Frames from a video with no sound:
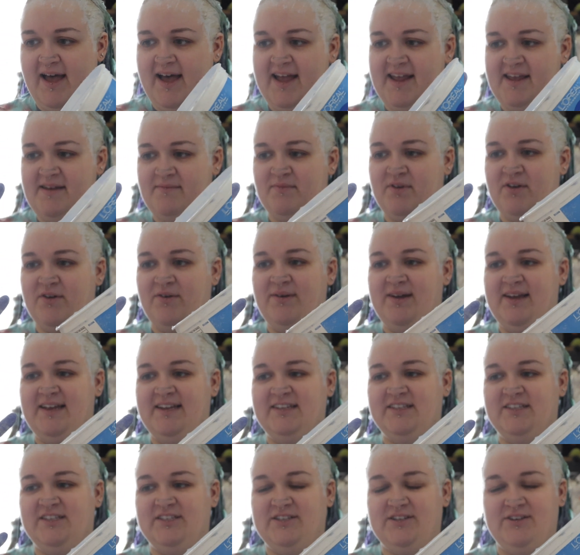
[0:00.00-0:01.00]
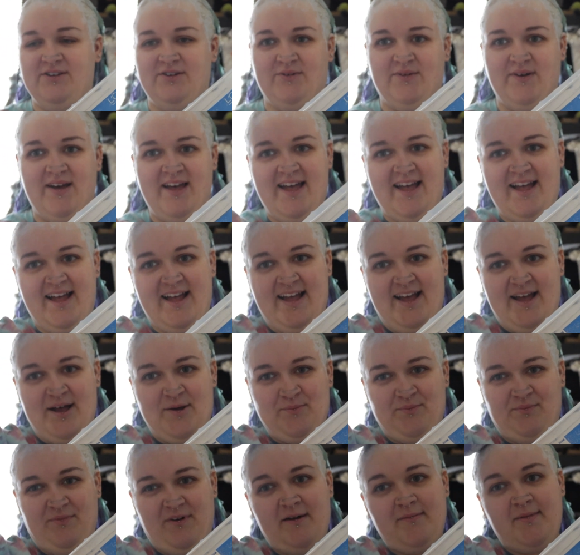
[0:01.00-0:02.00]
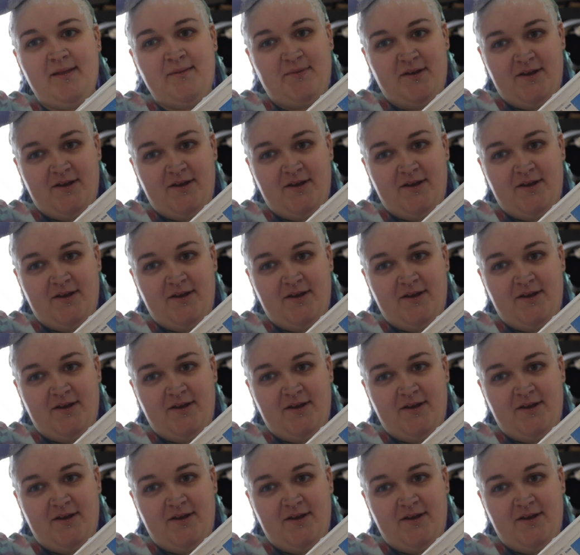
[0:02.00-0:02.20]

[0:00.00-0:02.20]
I am going to probably